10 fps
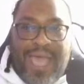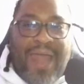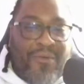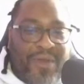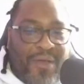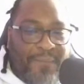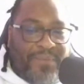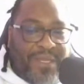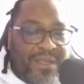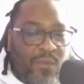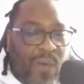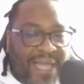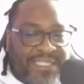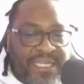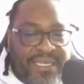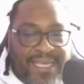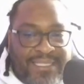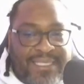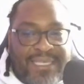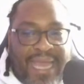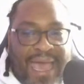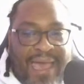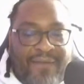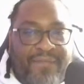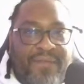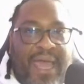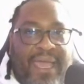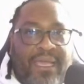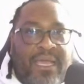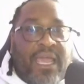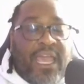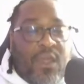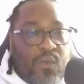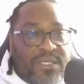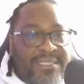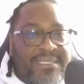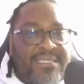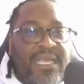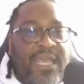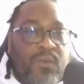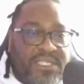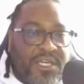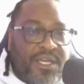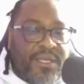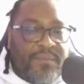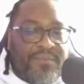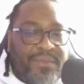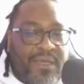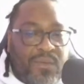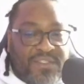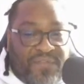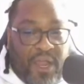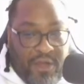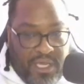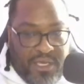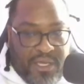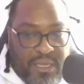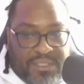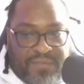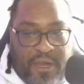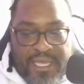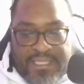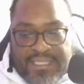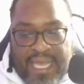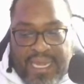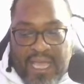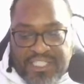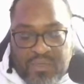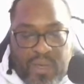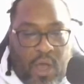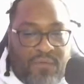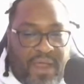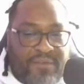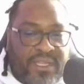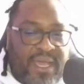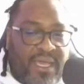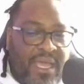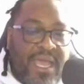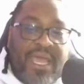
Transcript: I don't know. Watching Nessa's live, like, it was good. It was very good. very entertaining how she went over everything.